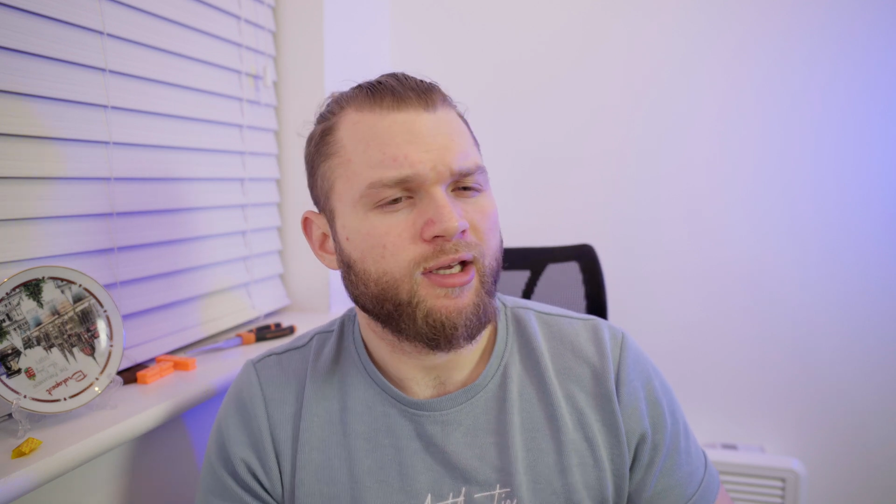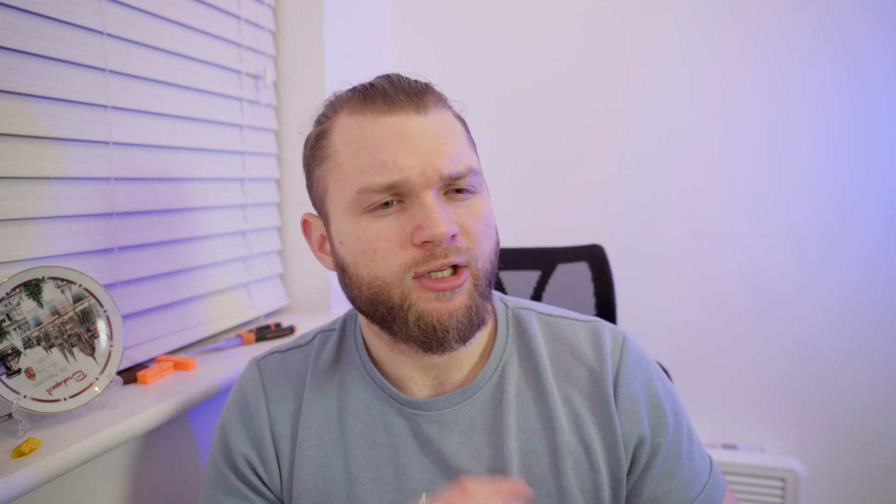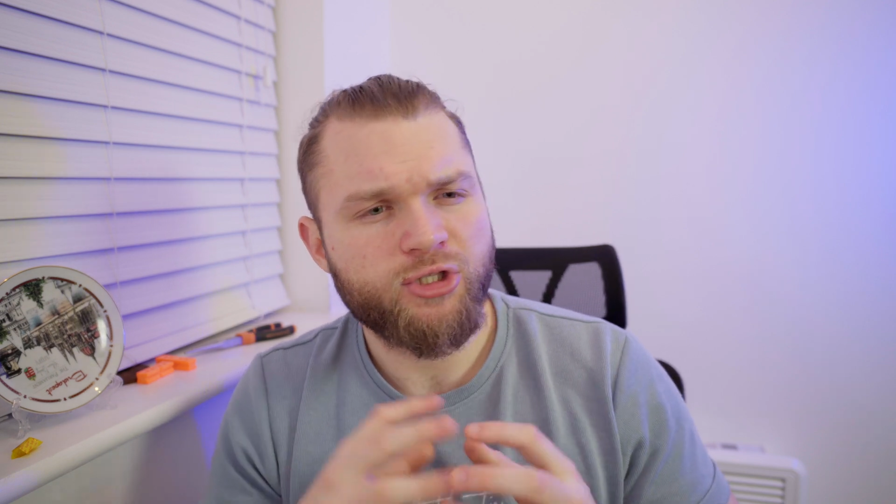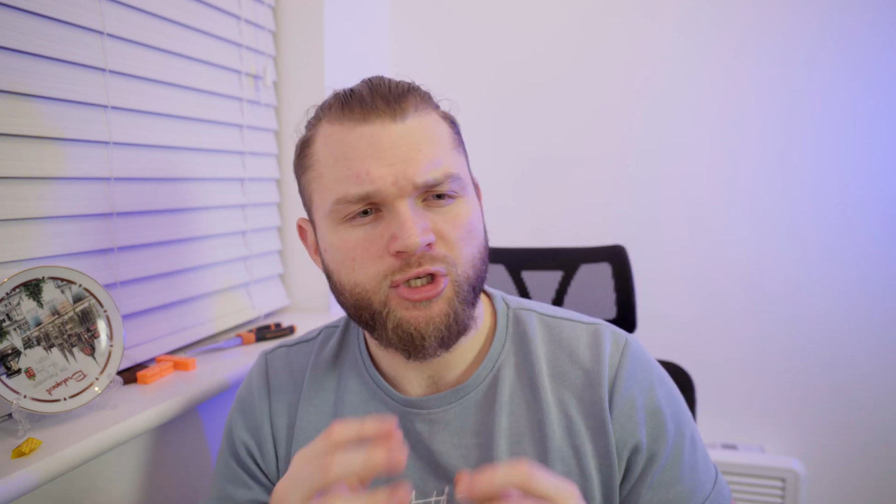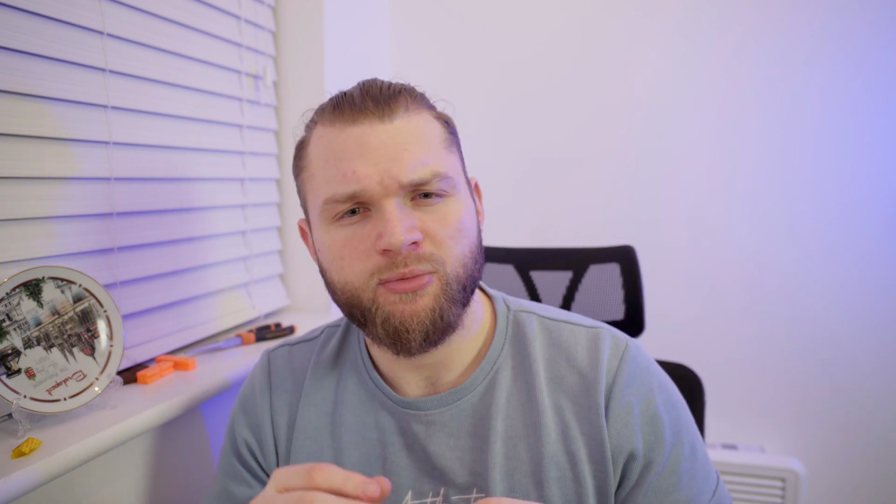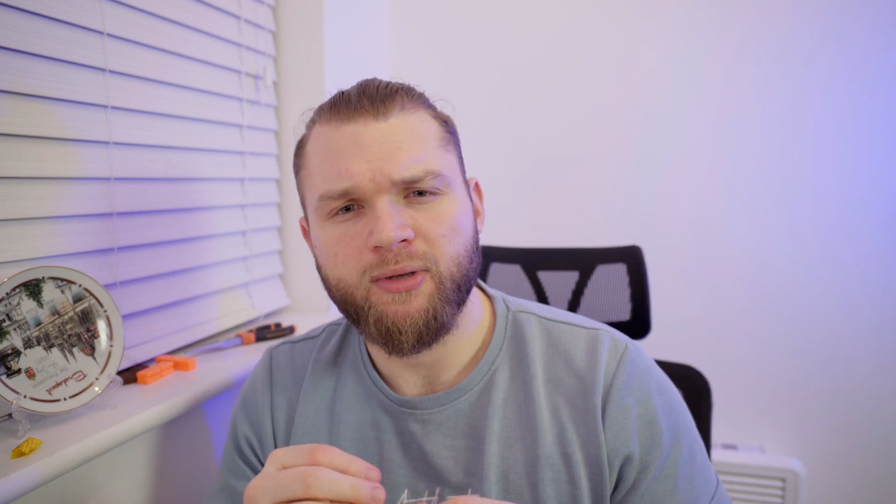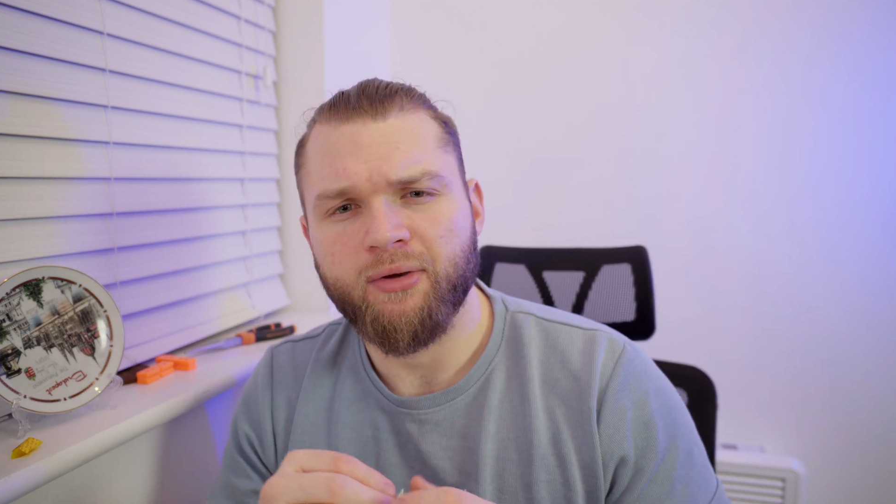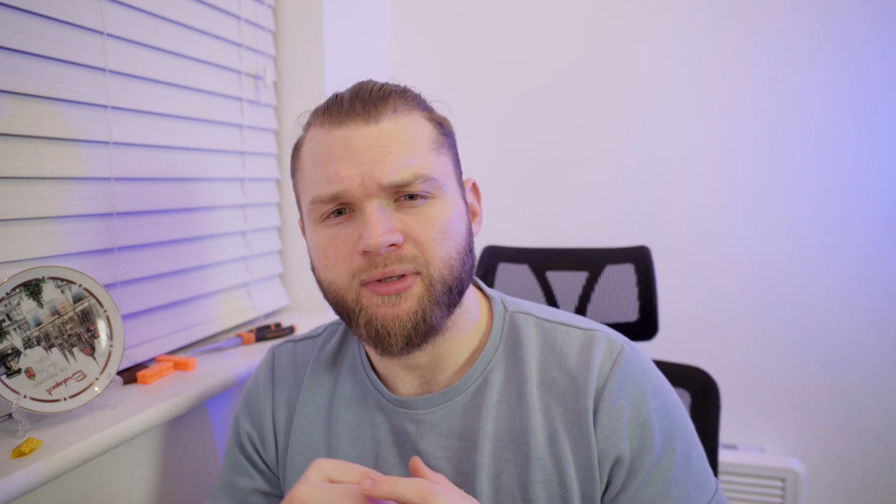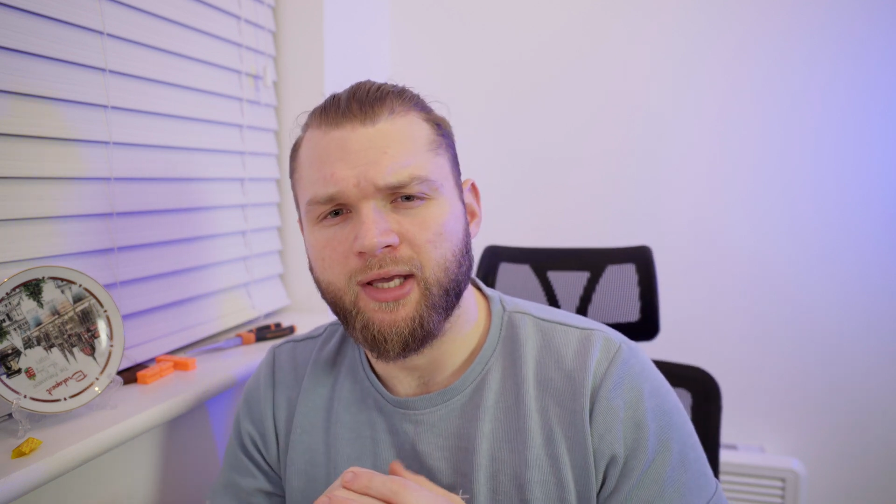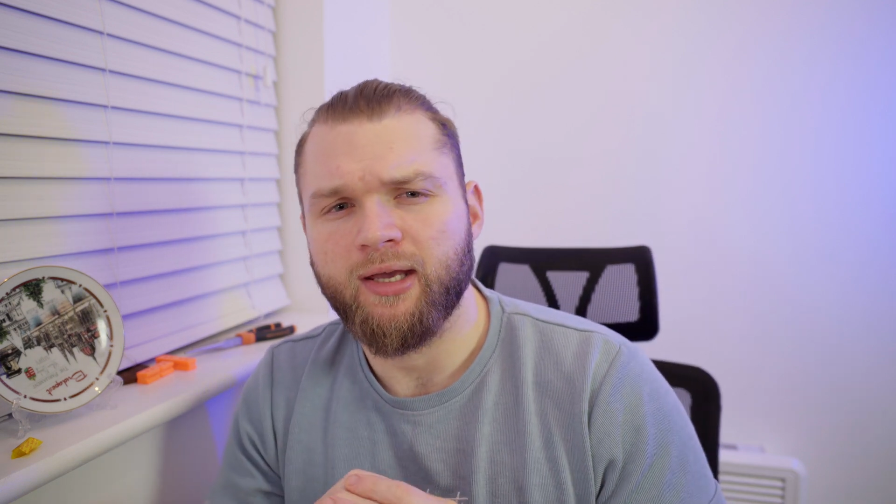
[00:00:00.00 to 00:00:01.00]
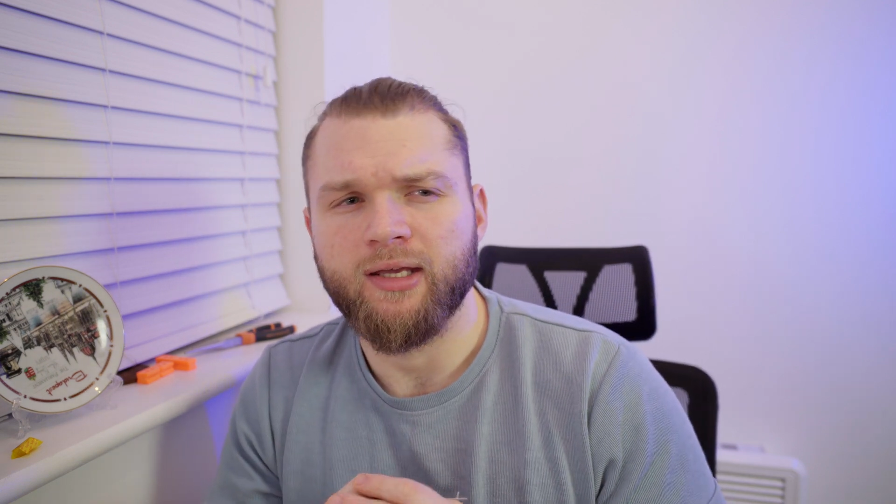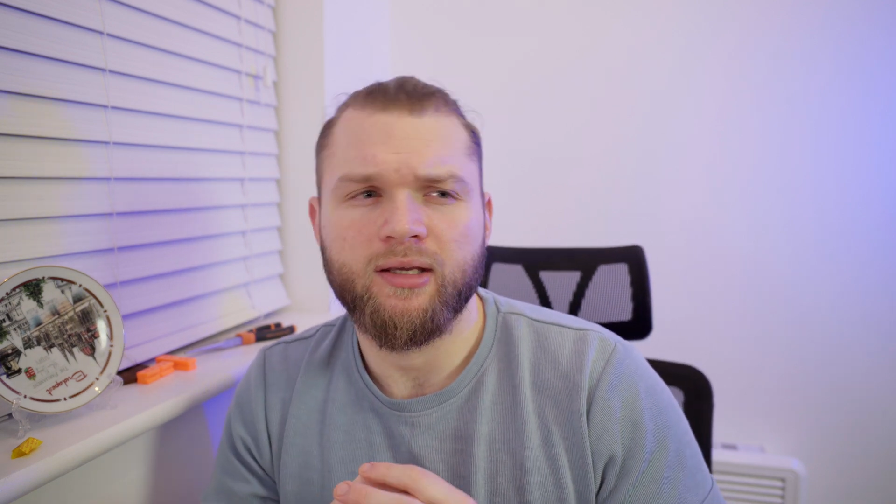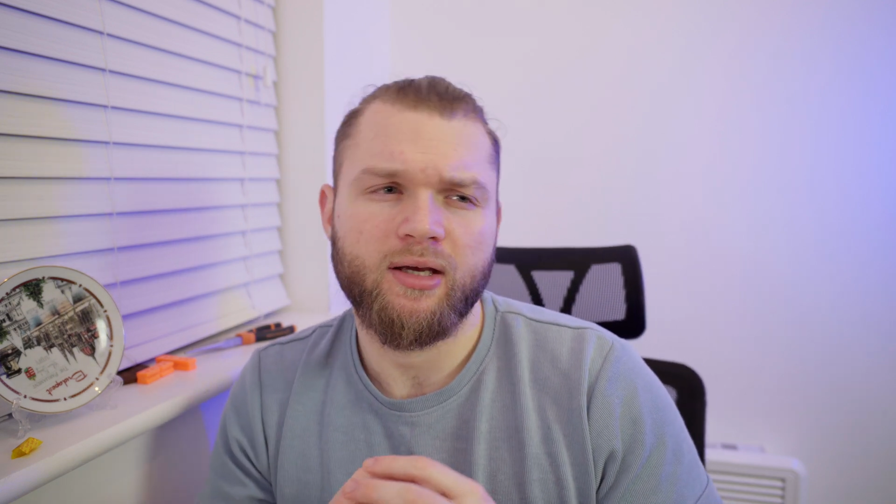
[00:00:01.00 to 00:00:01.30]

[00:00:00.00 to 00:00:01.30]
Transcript: it should be okay